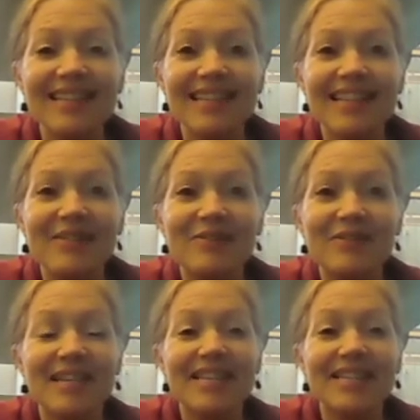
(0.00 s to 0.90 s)
and there
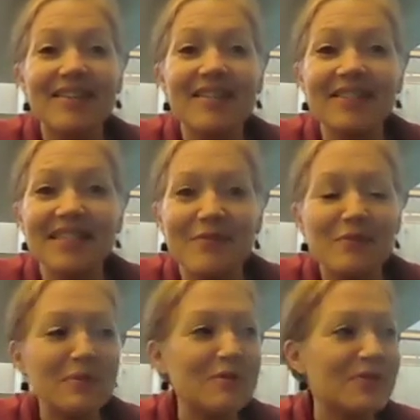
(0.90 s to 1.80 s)
was like adults and
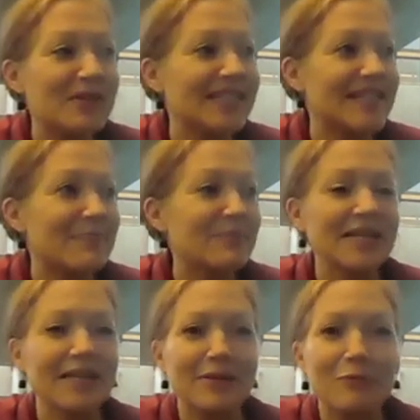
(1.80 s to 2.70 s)
everybody was
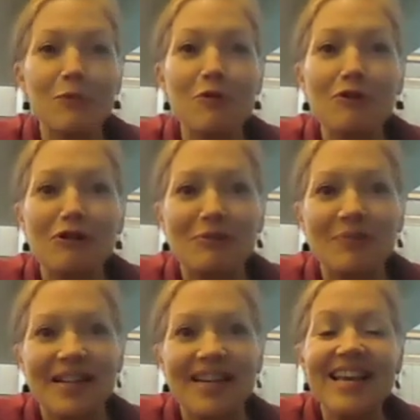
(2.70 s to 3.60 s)
accepting and warm
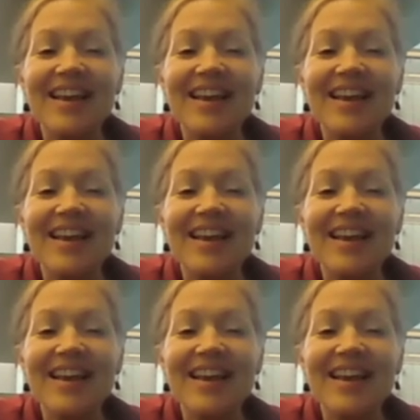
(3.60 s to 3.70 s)
and